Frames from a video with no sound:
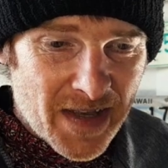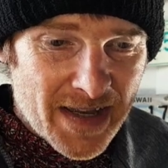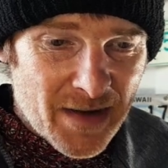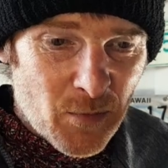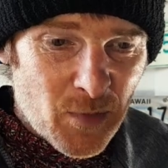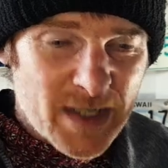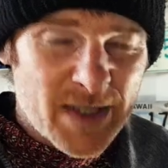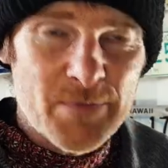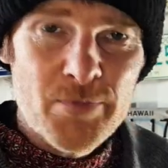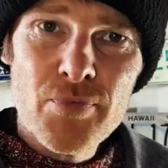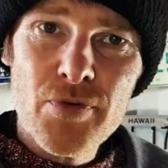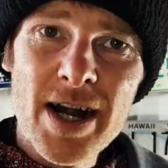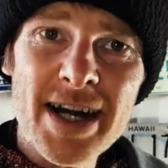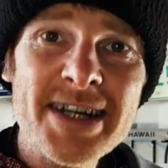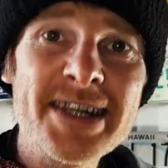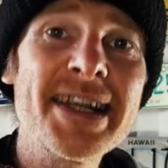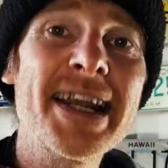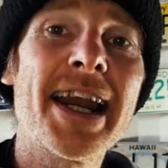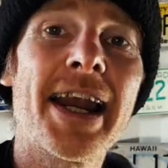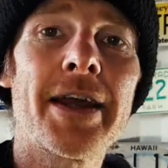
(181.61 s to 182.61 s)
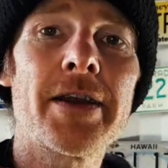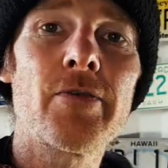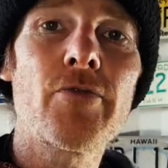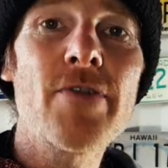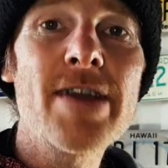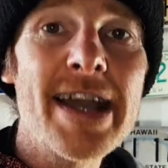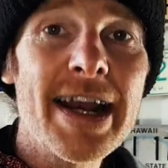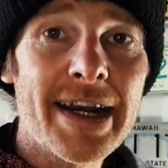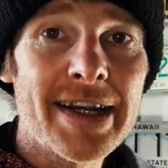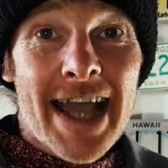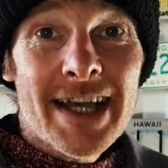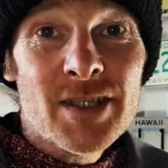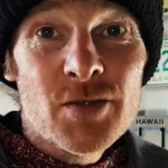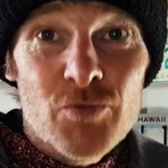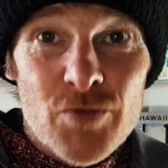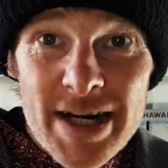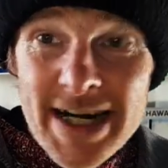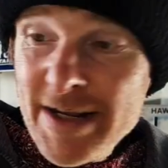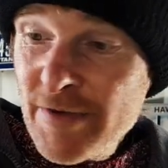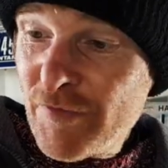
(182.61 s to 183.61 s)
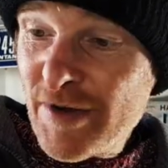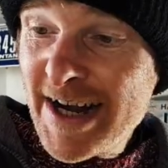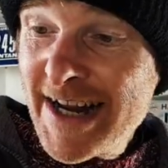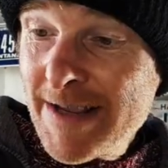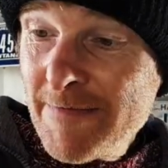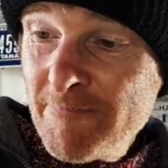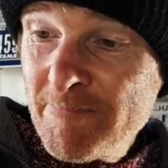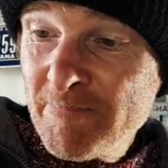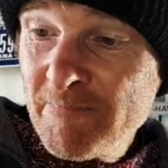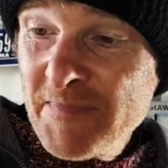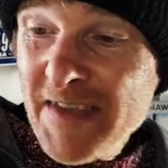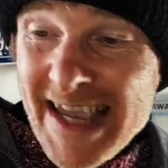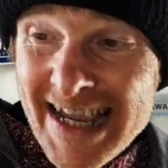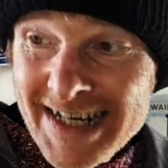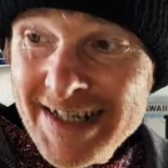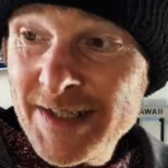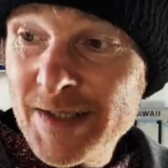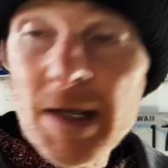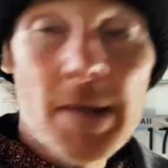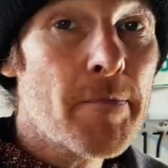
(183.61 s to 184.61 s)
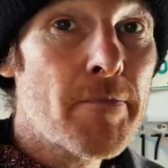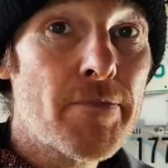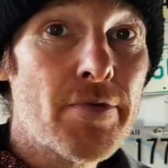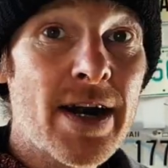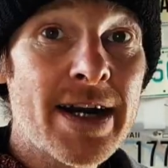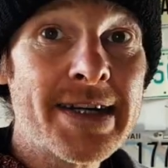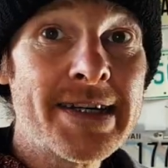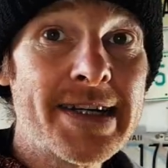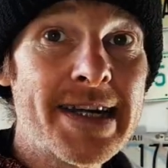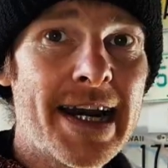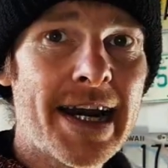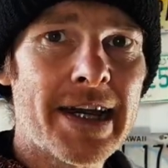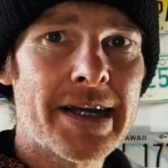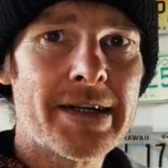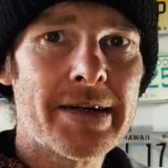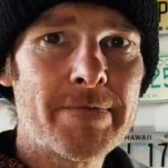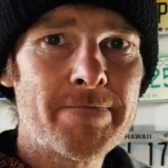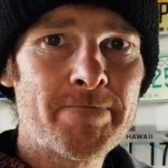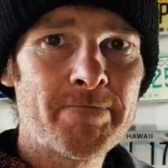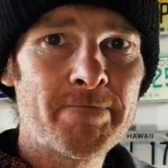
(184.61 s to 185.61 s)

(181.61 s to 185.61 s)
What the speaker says: was brandy-like, really. It's really, really is brandy-like.